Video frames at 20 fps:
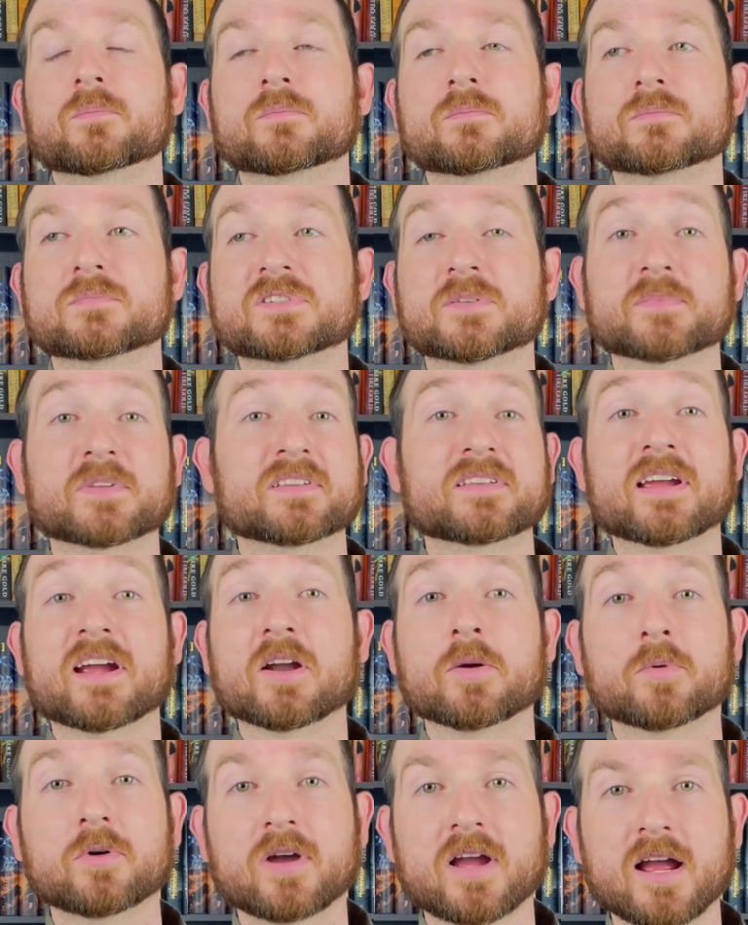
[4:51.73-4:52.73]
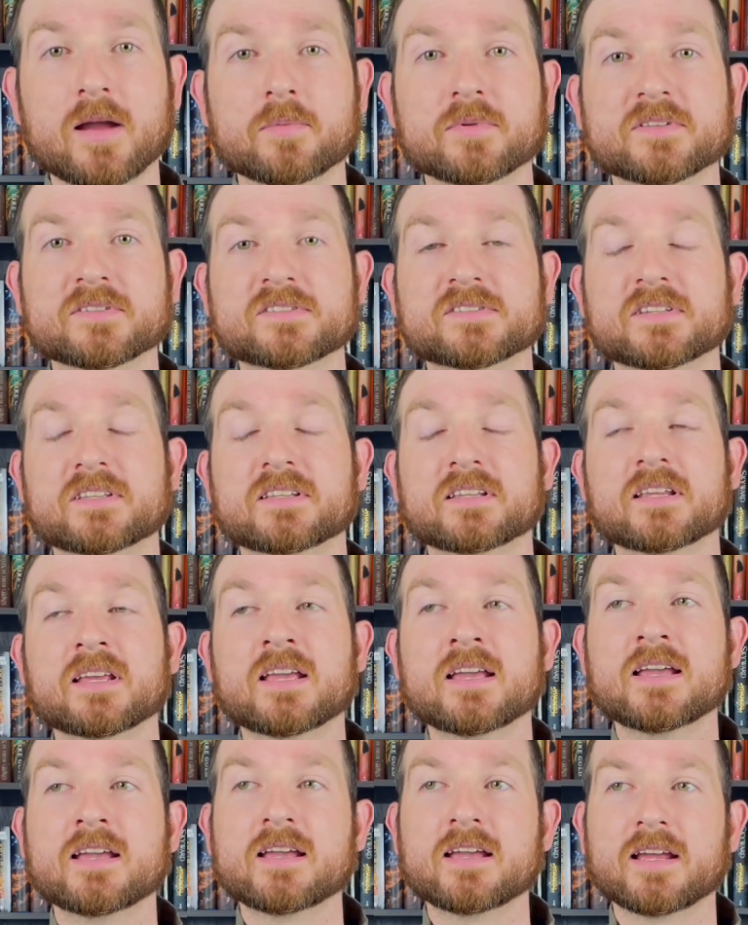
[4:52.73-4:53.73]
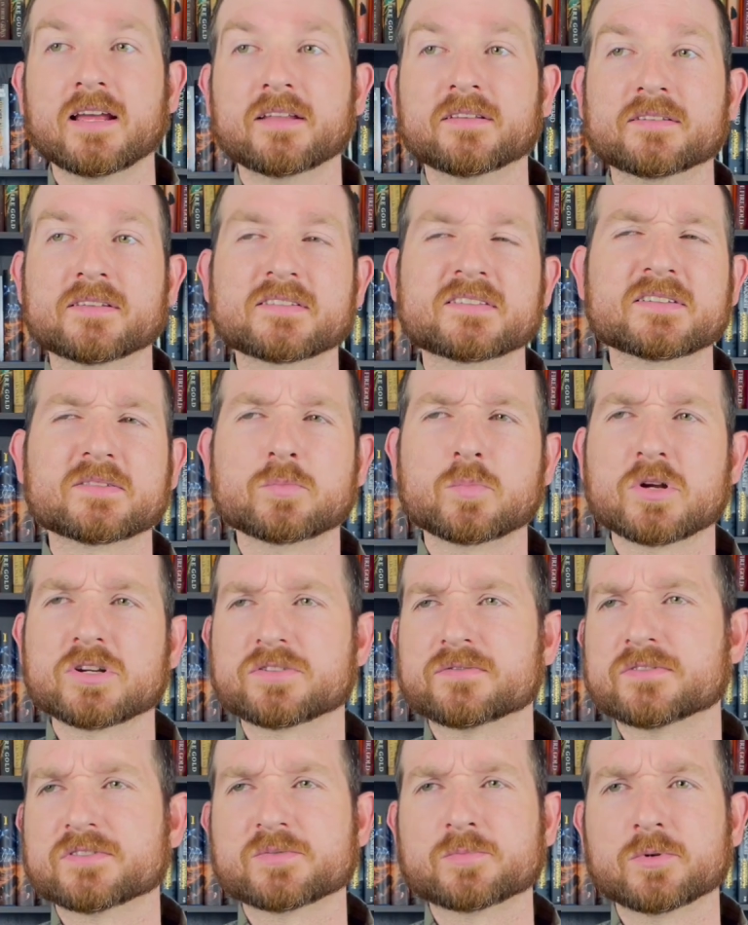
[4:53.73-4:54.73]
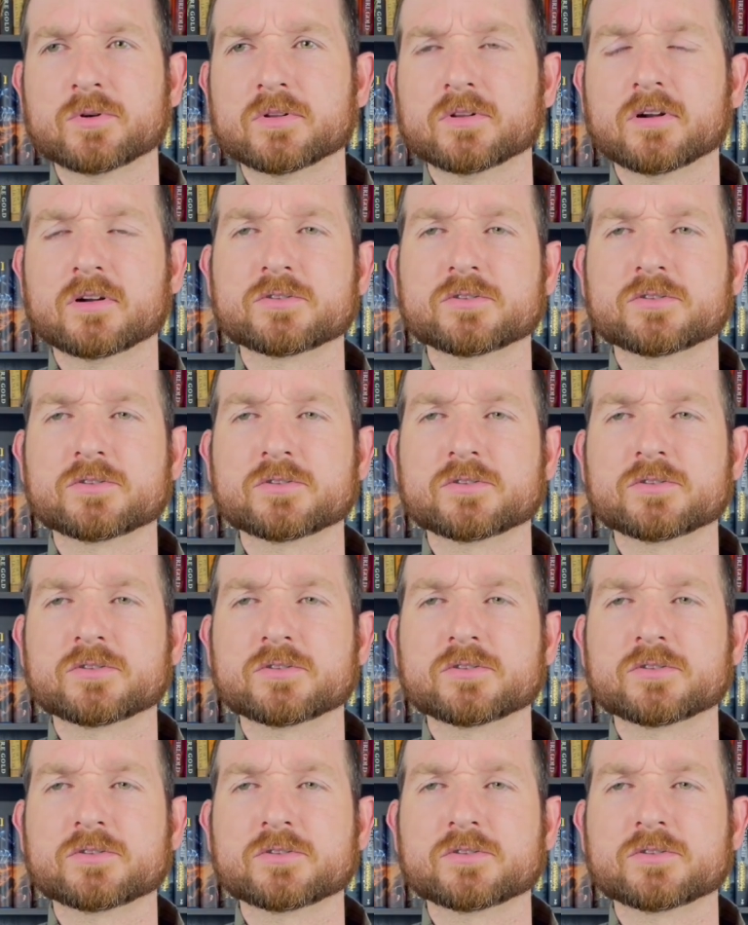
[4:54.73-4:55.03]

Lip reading: something terrible happens. And this is much of a spoiler.